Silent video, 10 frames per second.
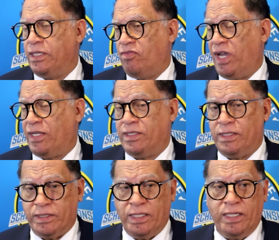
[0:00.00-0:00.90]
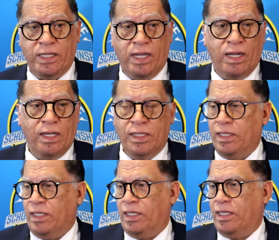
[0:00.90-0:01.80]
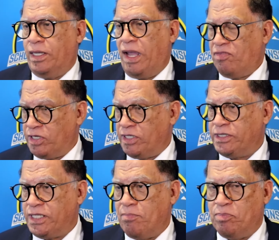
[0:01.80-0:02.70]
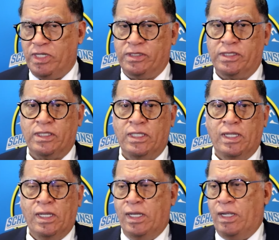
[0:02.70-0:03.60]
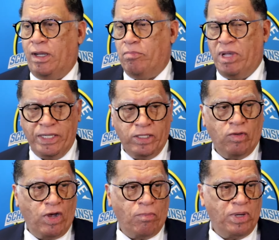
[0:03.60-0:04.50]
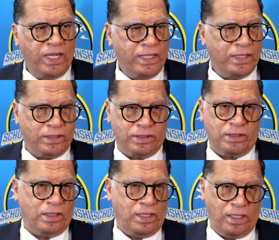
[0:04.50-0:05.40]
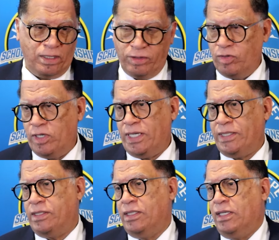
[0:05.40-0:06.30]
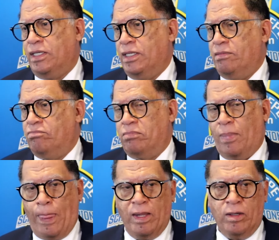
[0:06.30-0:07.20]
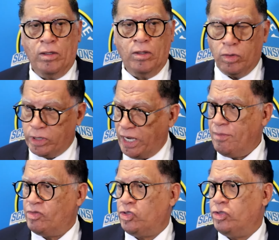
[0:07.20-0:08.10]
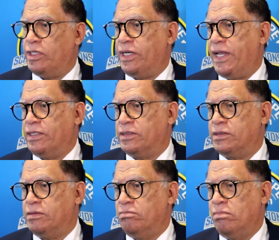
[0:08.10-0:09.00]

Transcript: the fact that they are African champions. Many of our players, you heard, who came through the ranks